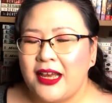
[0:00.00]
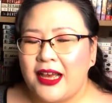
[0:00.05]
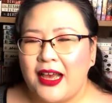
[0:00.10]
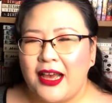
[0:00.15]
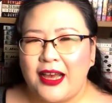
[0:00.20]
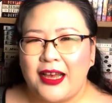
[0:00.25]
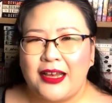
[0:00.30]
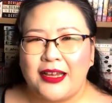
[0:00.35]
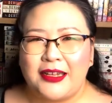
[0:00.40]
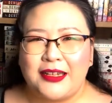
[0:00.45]

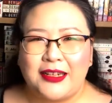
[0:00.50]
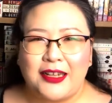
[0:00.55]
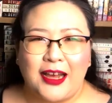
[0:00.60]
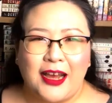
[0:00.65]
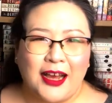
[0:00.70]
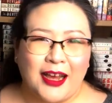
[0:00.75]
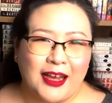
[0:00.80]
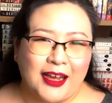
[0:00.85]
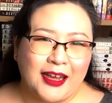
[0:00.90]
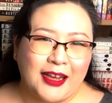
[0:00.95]
and
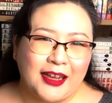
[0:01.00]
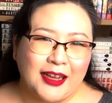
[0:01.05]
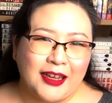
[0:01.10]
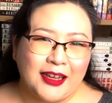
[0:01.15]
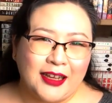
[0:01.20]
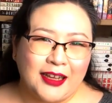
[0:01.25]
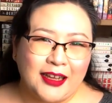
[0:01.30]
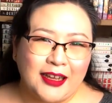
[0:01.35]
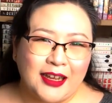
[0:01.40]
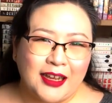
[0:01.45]

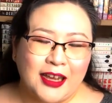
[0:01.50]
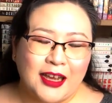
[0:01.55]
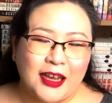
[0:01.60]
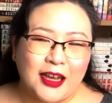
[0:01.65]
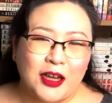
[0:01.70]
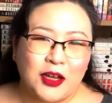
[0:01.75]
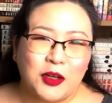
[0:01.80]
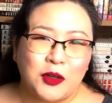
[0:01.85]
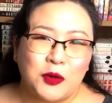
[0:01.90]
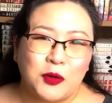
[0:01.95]
I
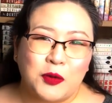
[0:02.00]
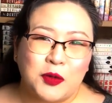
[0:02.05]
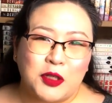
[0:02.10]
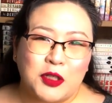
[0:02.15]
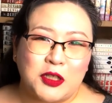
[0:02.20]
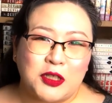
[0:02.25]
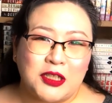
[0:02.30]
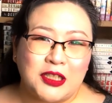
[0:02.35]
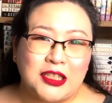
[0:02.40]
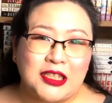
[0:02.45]
had
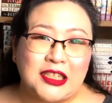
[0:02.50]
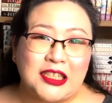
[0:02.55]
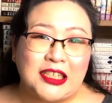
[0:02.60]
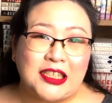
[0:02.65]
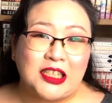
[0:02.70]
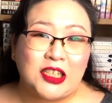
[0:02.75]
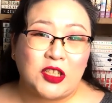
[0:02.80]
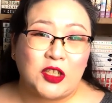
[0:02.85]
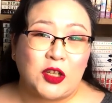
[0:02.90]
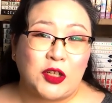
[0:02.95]
originally
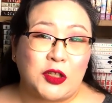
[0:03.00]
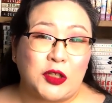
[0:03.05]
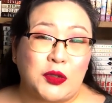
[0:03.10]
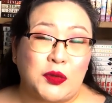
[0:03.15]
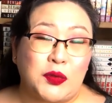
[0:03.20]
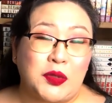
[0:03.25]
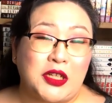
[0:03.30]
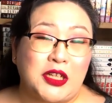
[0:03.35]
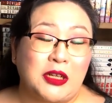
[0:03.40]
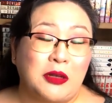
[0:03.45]
started
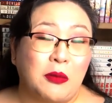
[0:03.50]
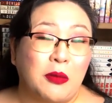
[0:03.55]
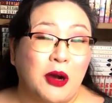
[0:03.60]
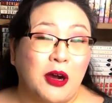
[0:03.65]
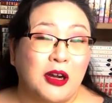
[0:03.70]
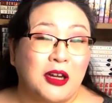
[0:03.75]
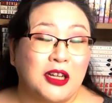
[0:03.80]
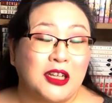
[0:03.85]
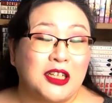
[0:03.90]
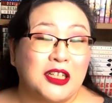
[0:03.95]
reading
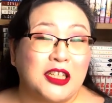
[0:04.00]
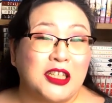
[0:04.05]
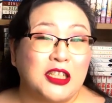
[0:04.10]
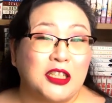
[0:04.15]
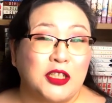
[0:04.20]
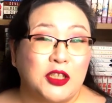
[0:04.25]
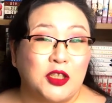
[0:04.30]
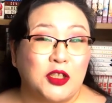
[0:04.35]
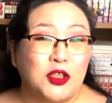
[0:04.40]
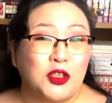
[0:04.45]
manga
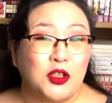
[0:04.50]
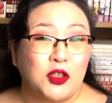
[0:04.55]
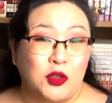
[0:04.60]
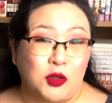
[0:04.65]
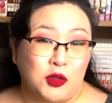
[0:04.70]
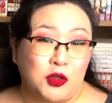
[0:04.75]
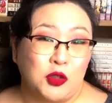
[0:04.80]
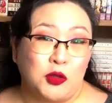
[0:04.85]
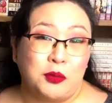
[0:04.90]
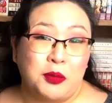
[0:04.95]
in a
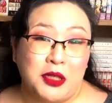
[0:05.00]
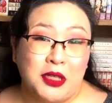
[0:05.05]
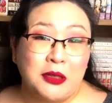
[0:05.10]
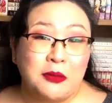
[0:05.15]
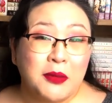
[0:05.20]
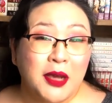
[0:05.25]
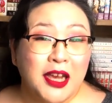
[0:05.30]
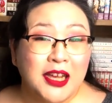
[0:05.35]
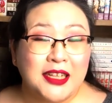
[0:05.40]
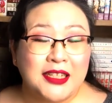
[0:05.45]
Shoujo Beat
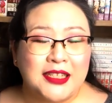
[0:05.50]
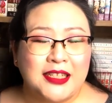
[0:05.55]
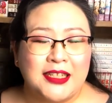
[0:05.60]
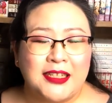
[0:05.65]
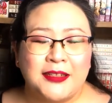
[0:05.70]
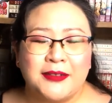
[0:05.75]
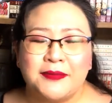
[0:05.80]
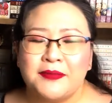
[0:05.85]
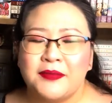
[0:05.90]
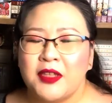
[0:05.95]

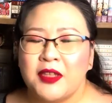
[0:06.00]
magazine